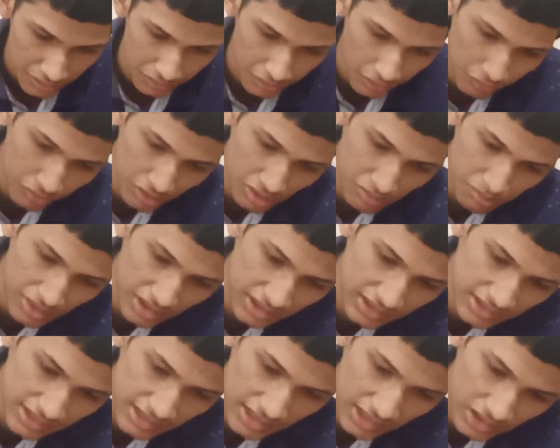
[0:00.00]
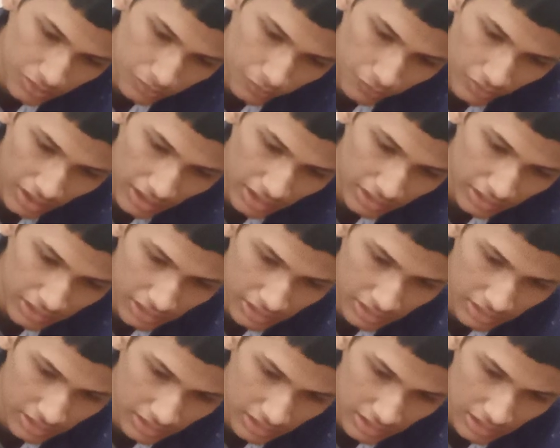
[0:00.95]
Now we'll mix this
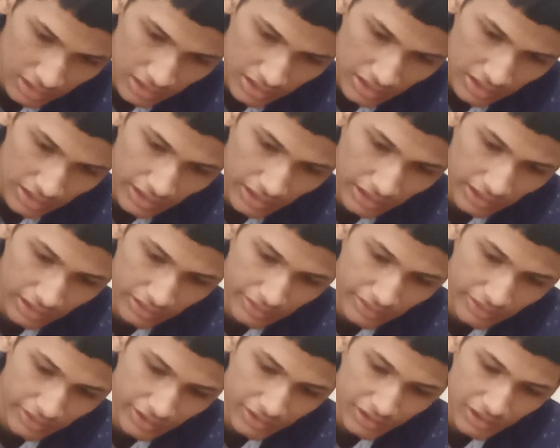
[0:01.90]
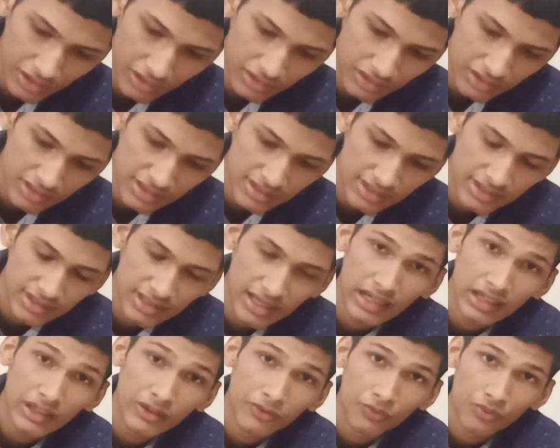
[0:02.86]
well and let it
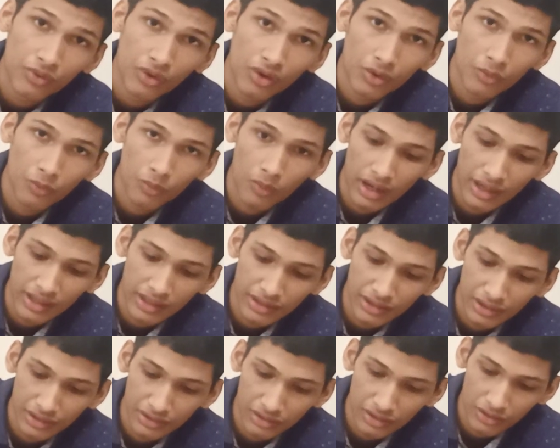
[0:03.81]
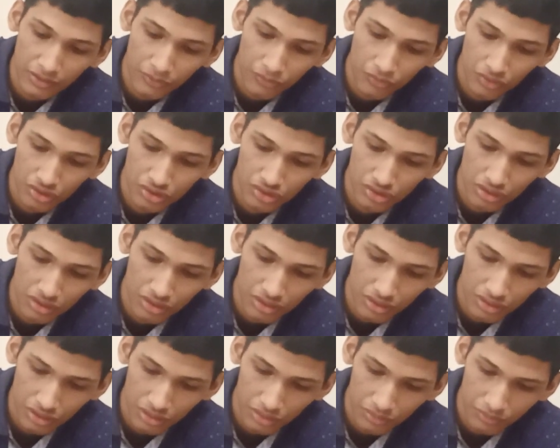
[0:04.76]
set for a while in the
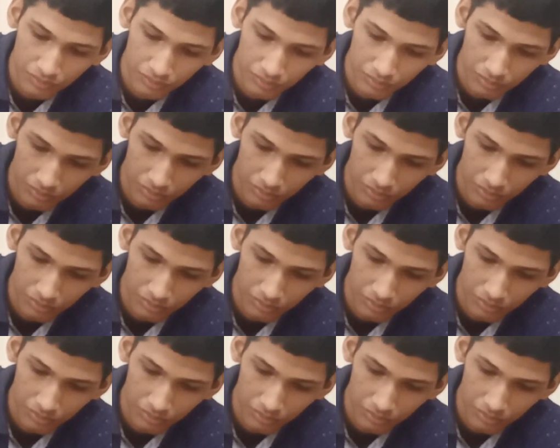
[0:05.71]
refrigerator.